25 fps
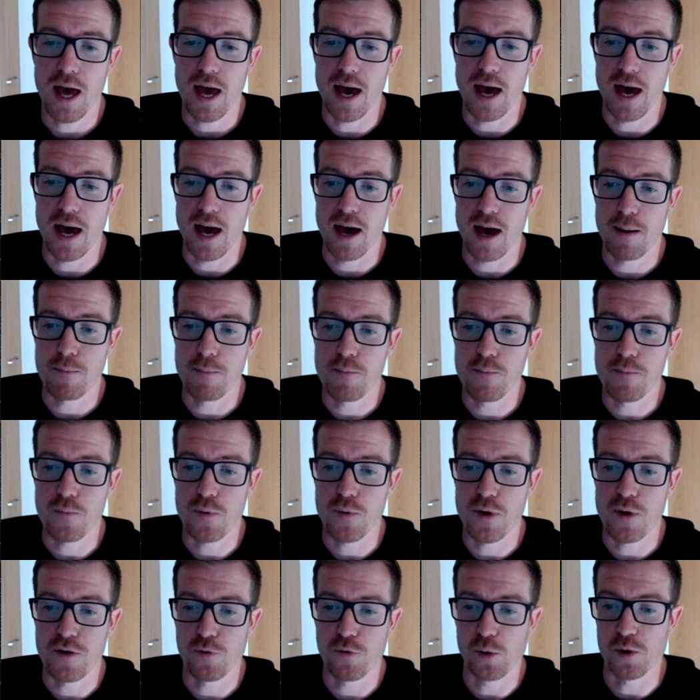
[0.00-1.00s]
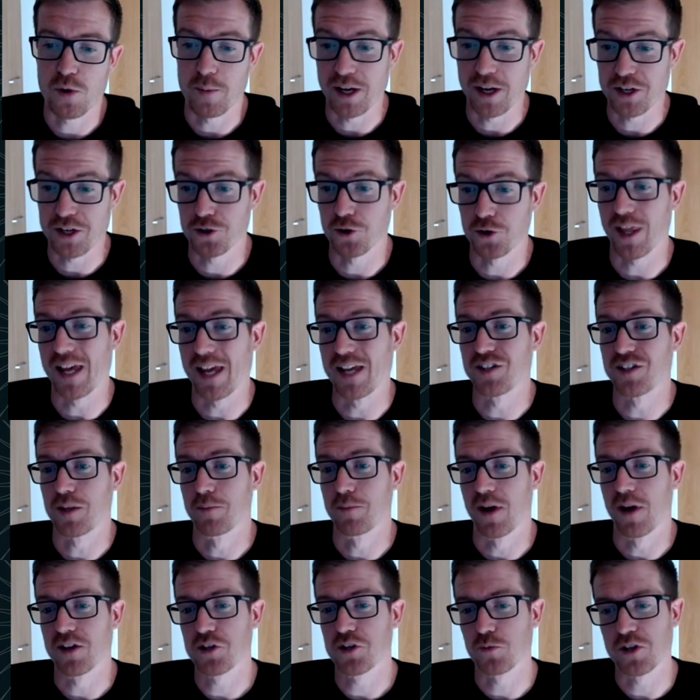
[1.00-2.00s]
If we want to make sure that is
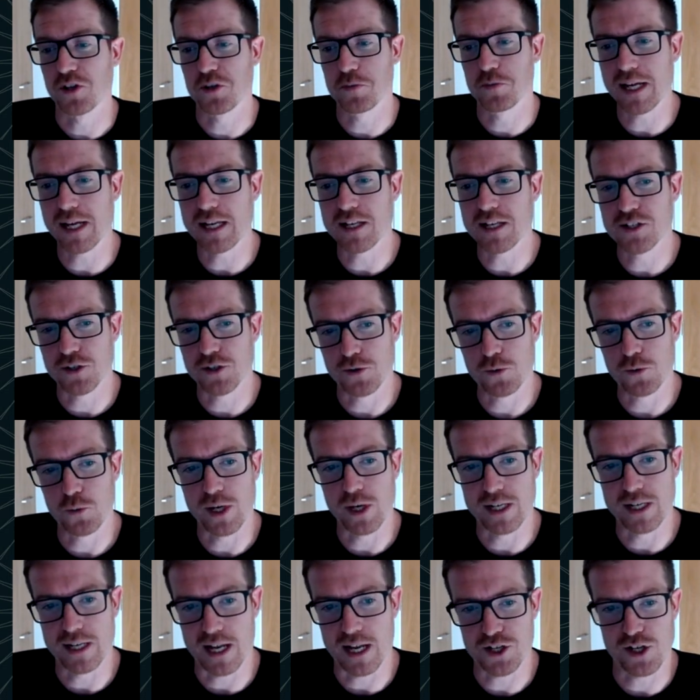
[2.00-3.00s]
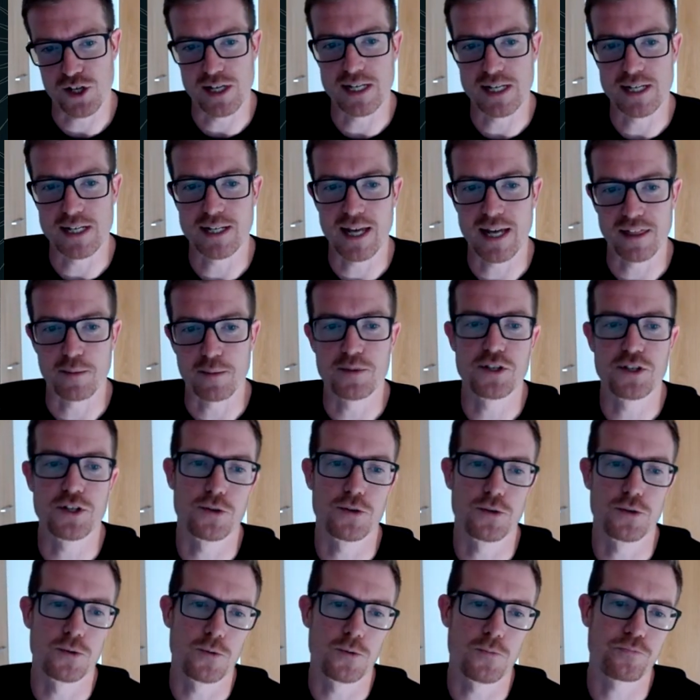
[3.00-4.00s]
the person we're speaking to, we can actually get them
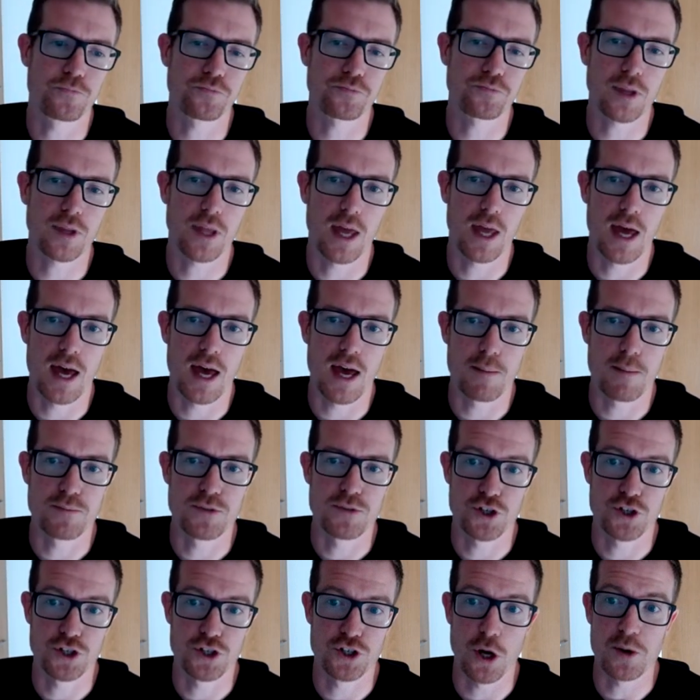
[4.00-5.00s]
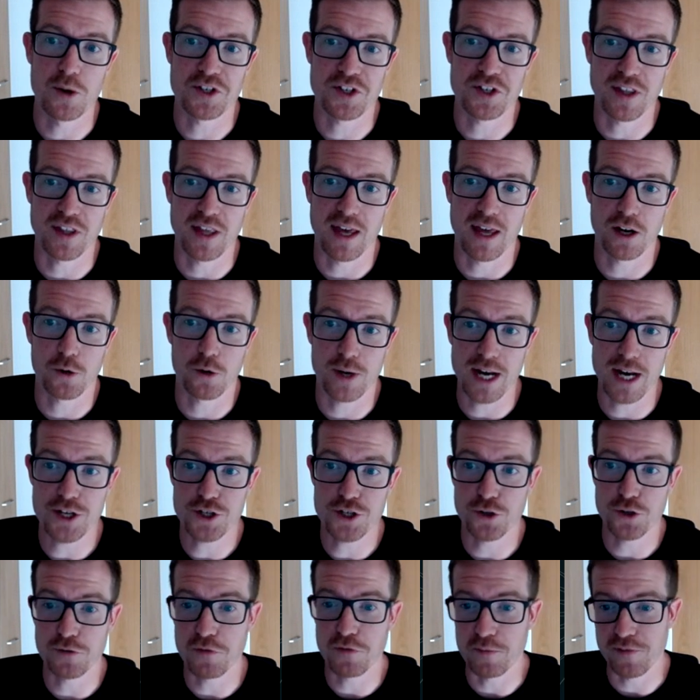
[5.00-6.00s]
to show us their
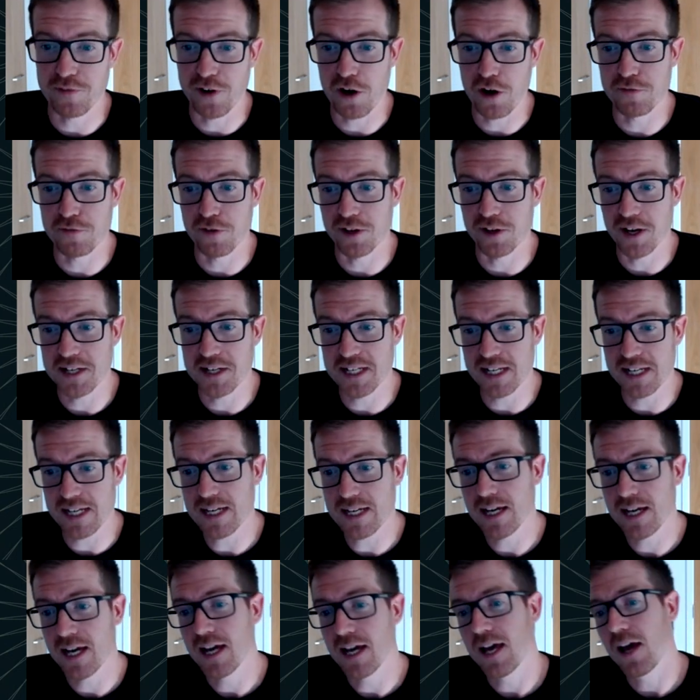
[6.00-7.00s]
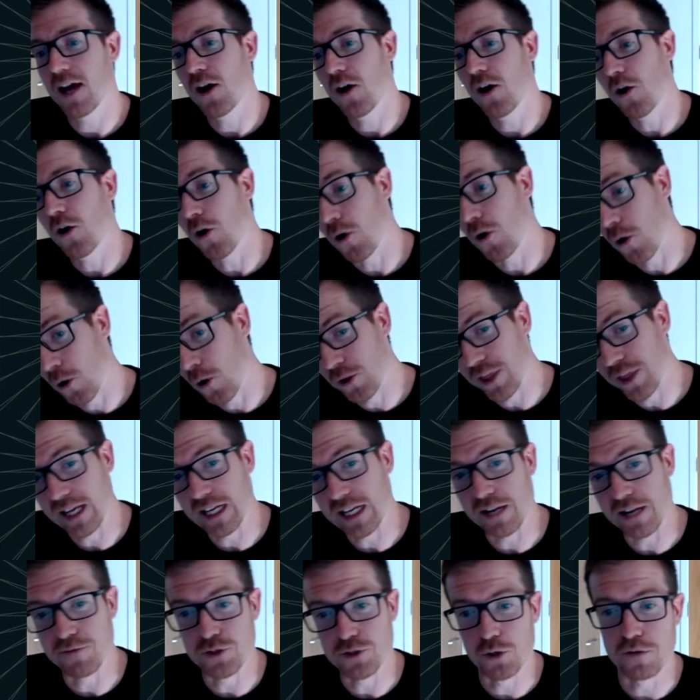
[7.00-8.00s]
credential from verified ID, or they
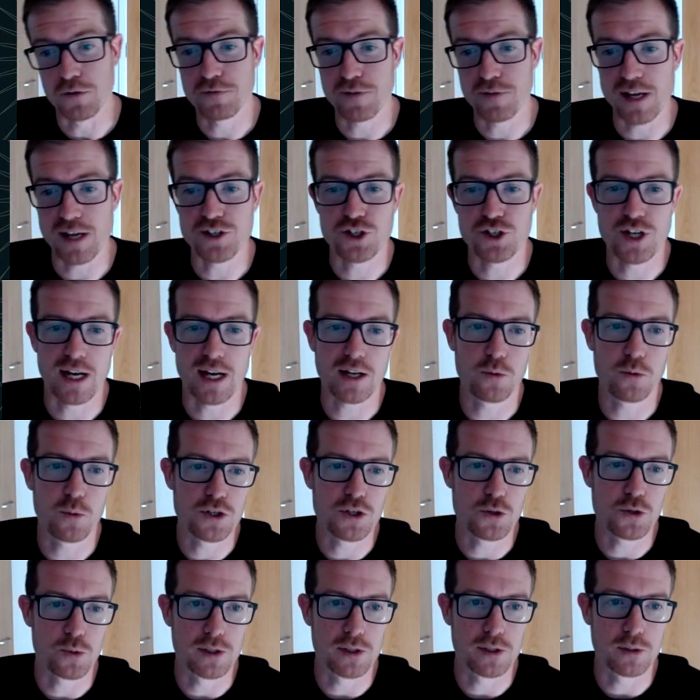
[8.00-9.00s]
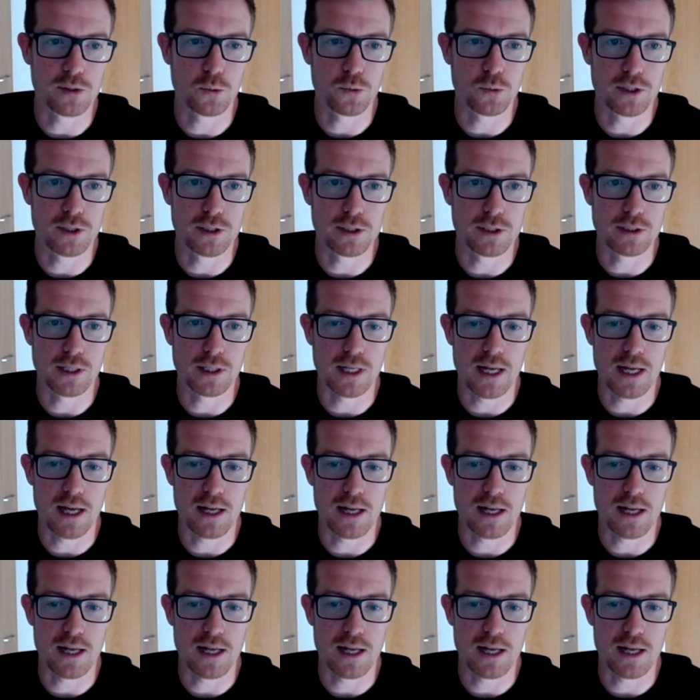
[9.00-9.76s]
can even do a face check, which we'll